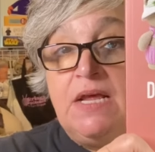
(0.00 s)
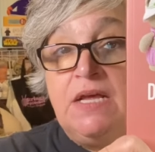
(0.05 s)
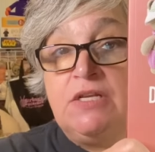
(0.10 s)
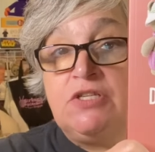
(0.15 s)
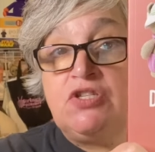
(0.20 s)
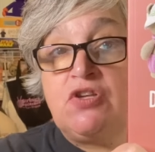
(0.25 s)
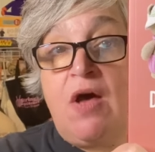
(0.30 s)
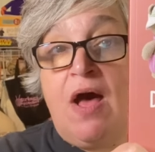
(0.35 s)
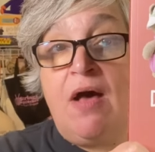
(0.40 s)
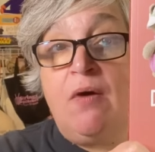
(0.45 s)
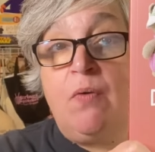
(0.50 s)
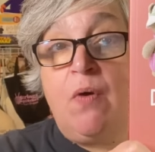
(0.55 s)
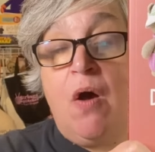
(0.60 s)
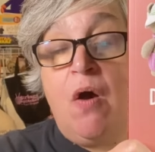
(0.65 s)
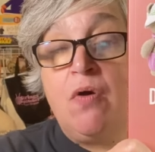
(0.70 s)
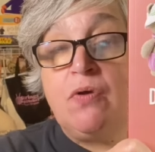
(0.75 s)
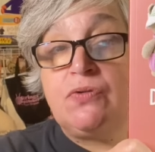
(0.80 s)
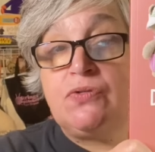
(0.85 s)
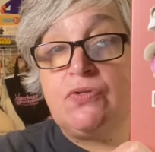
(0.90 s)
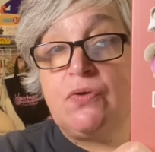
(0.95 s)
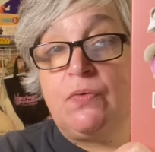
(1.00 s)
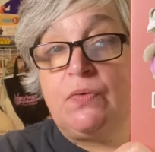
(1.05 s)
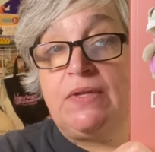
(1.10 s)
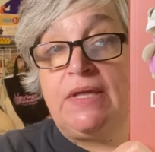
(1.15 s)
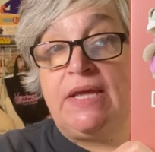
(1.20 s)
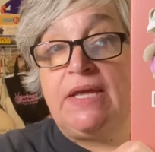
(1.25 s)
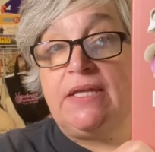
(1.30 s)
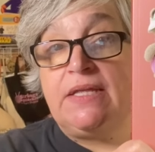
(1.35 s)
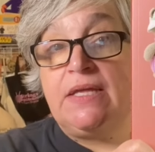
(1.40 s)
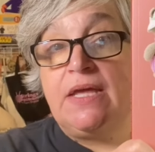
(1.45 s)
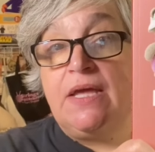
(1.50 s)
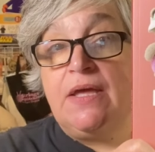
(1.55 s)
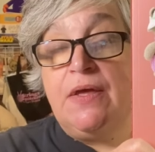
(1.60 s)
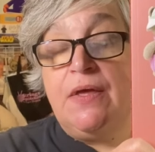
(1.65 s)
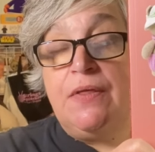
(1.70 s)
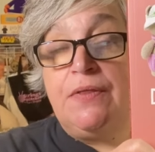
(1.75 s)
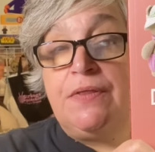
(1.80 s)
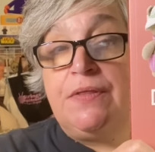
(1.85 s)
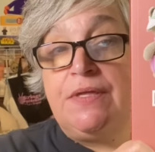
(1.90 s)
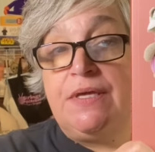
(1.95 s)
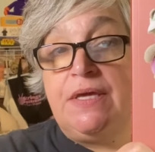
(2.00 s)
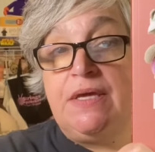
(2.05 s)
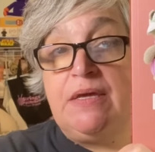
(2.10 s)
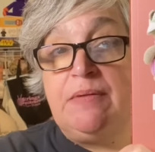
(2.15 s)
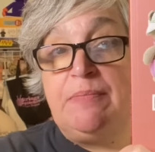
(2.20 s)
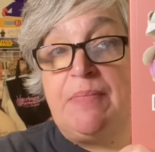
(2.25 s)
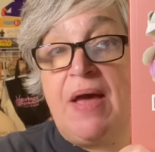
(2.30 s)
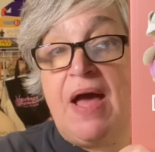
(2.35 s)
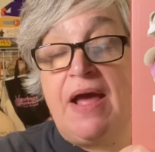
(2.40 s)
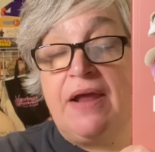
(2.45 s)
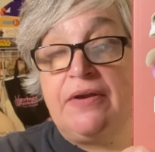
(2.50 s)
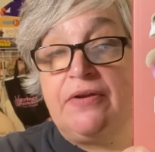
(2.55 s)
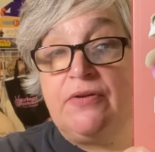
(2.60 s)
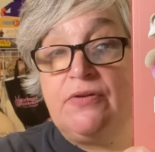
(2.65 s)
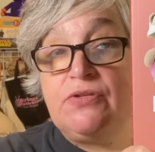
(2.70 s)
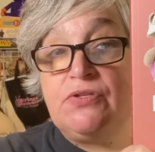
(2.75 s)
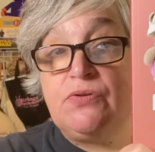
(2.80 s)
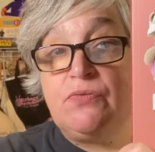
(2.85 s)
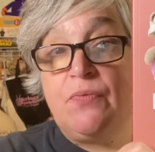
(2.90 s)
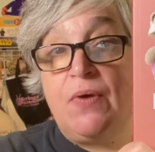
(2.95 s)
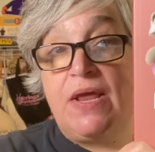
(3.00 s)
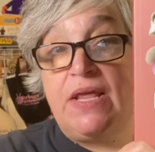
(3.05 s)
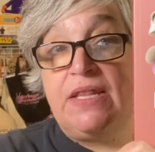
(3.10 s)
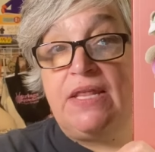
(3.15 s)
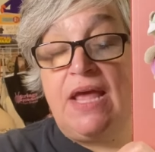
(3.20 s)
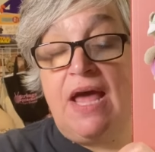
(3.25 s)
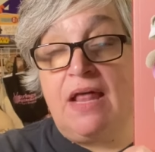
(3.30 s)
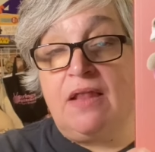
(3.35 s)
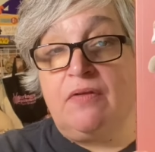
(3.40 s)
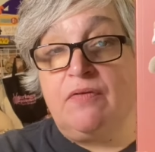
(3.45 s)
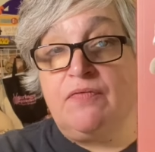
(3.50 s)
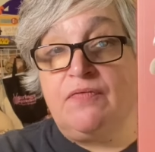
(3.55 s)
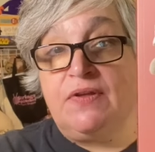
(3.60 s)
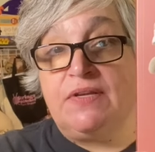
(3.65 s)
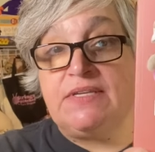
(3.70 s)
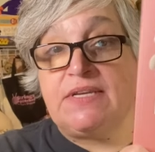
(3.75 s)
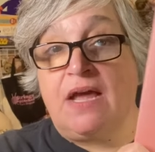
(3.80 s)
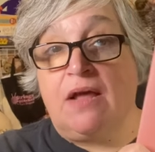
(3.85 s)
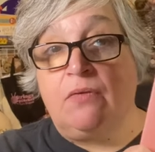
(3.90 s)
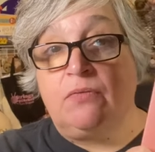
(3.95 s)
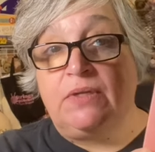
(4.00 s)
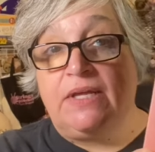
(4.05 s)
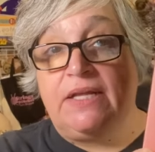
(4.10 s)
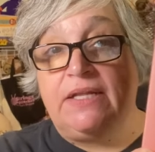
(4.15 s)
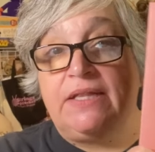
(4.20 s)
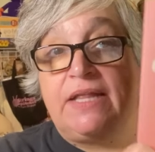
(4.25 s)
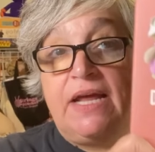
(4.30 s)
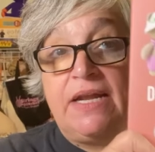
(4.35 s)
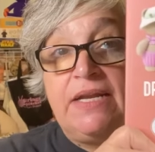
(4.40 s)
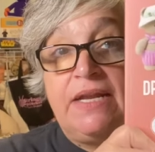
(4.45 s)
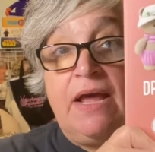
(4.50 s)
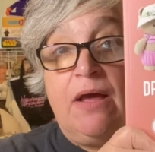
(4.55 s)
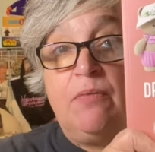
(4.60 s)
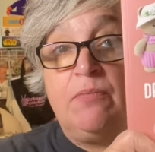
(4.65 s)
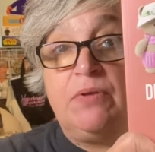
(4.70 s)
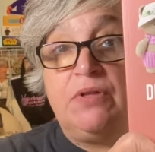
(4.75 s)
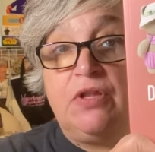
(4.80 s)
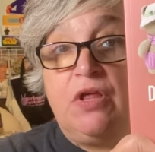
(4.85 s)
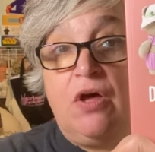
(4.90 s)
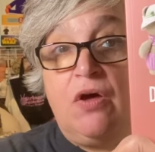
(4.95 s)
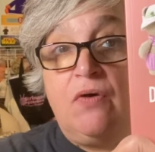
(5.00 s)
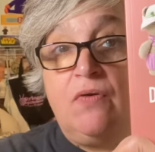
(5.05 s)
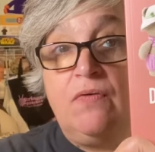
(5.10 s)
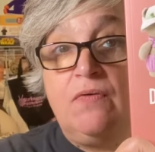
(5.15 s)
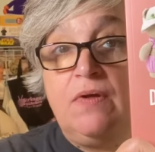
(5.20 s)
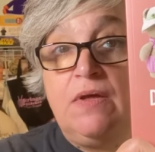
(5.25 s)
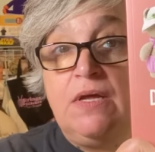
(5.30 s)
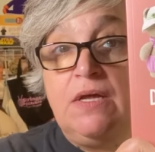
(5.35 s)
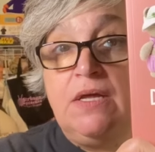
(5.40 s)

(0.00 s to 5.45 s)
So I will also link the pattern to Ray the Elephant. I'll link that down below.